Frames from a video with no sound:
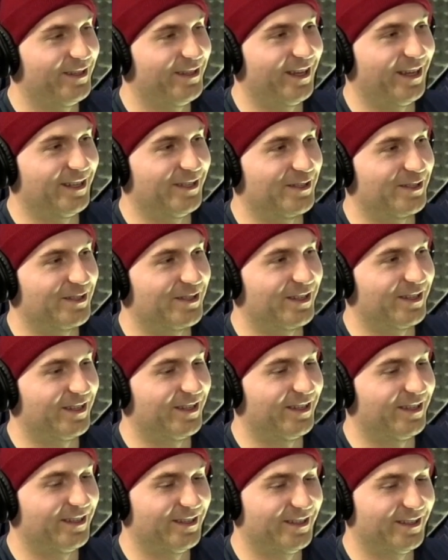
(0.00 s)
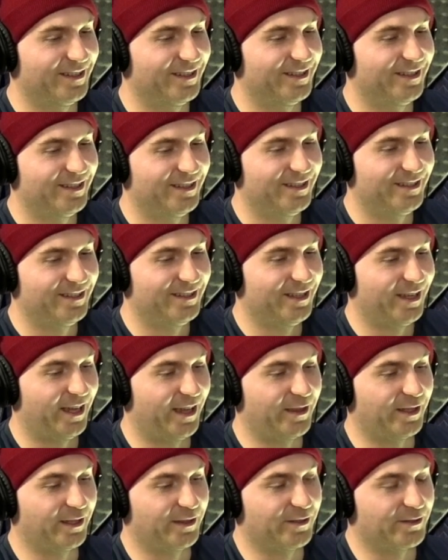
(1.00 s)
I just I
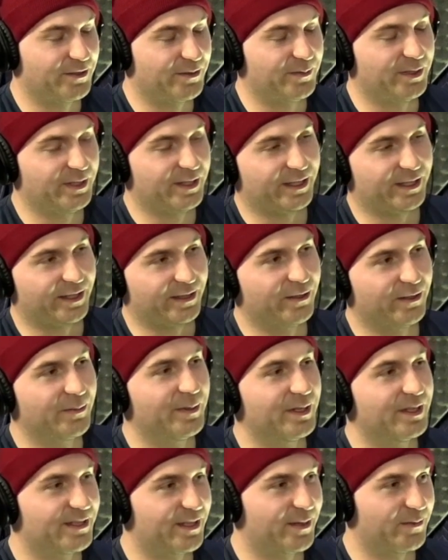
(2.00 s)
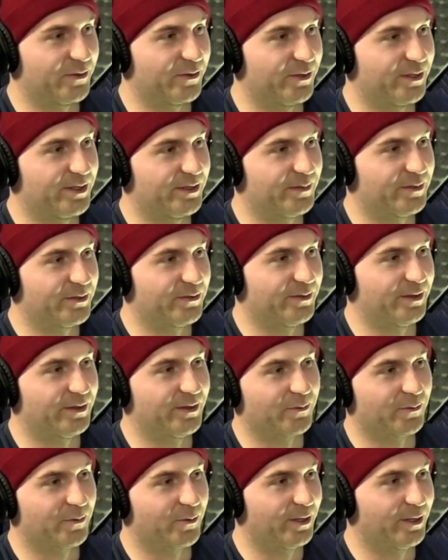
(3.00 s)
think there should be like a little bit of separation between
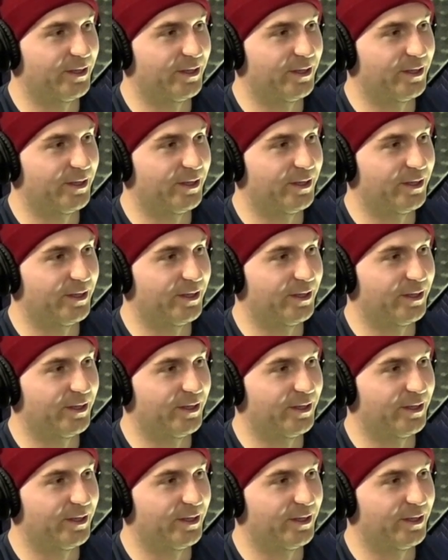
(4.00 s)
the roid